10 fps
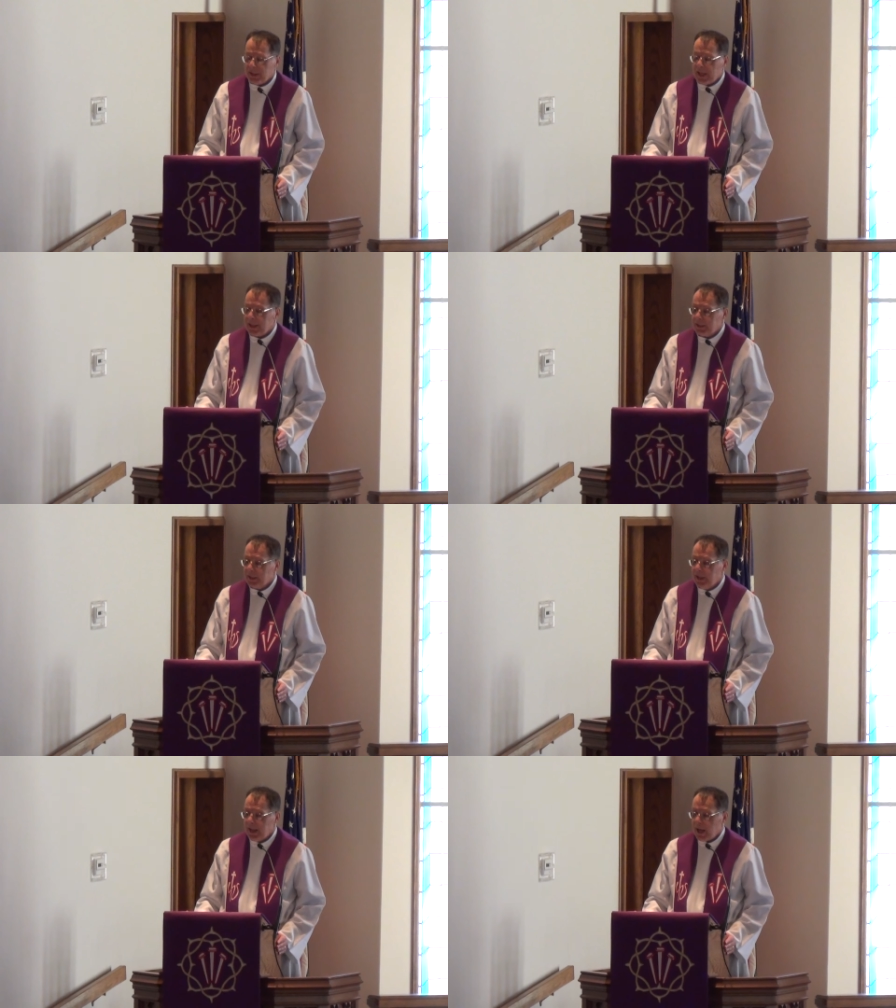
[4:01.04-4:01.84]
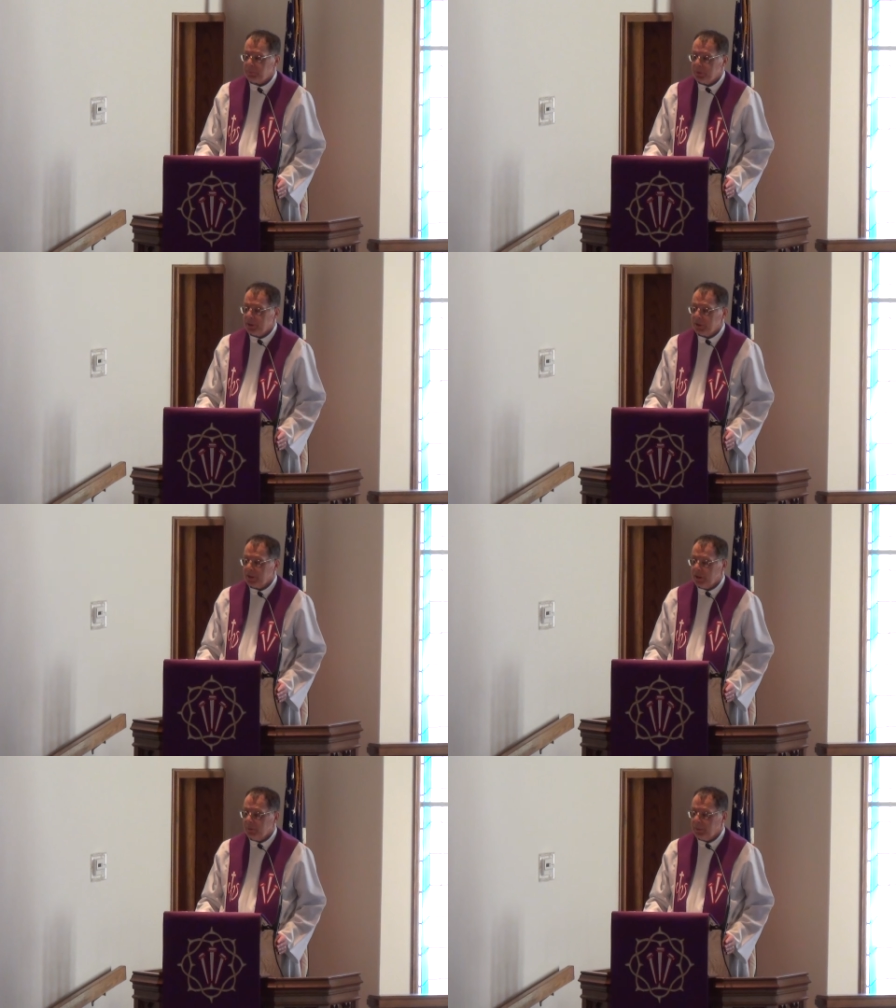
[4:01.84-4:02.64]
that that happened to
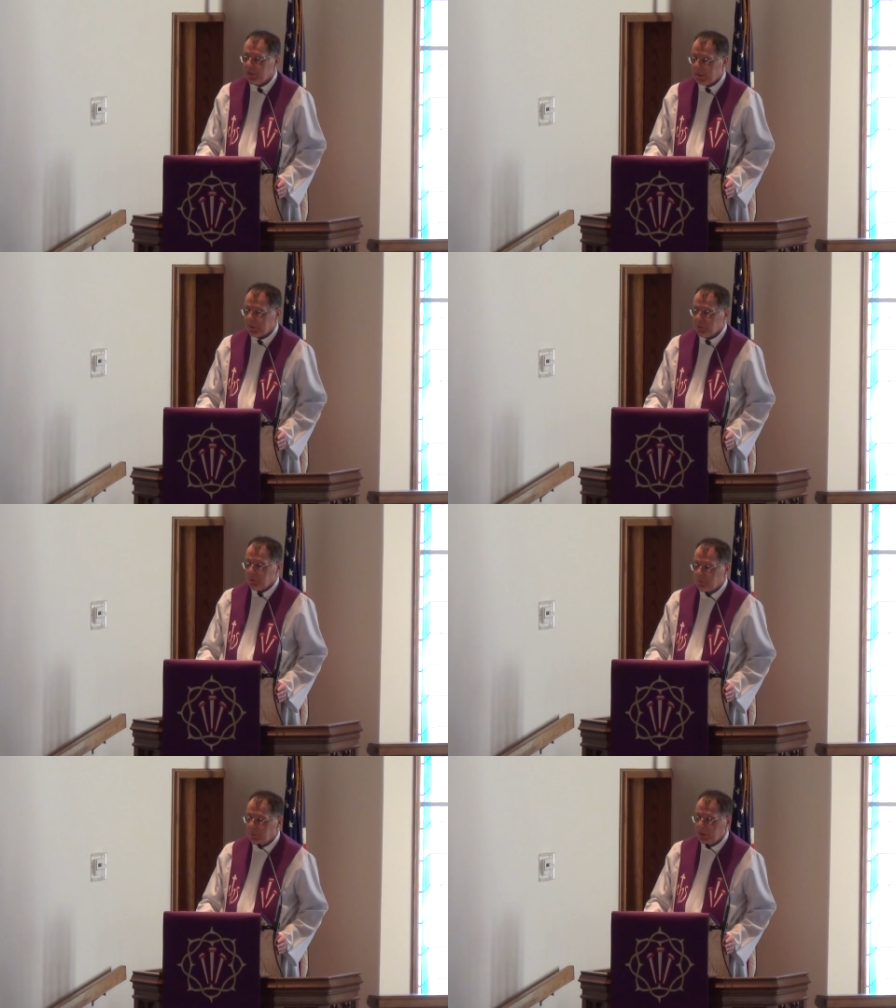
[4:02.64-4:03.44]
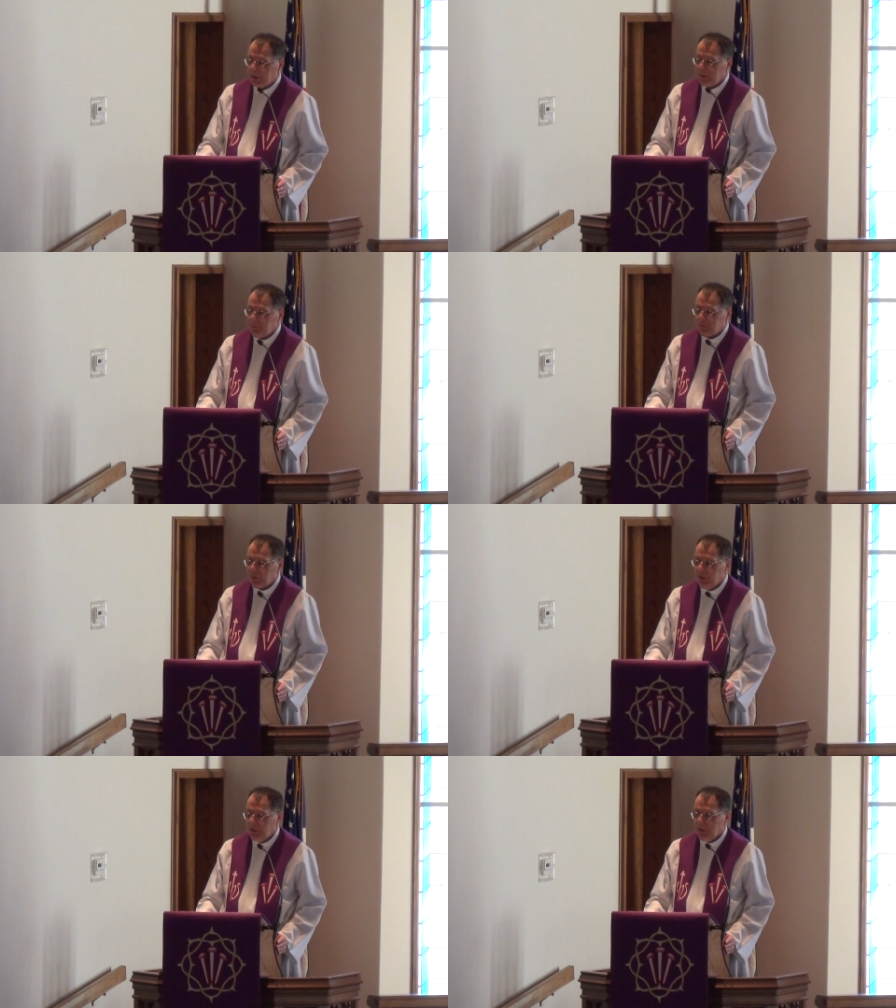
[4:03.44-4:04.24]
them, that that took
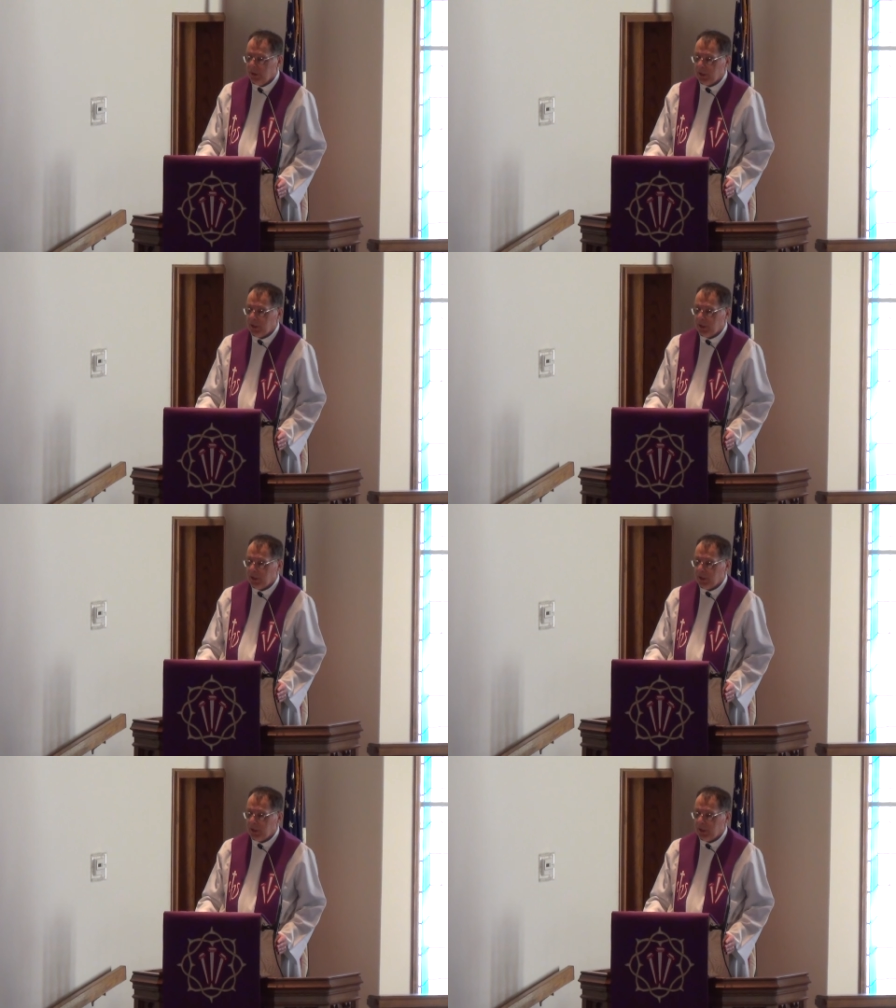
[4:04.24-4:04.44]
place.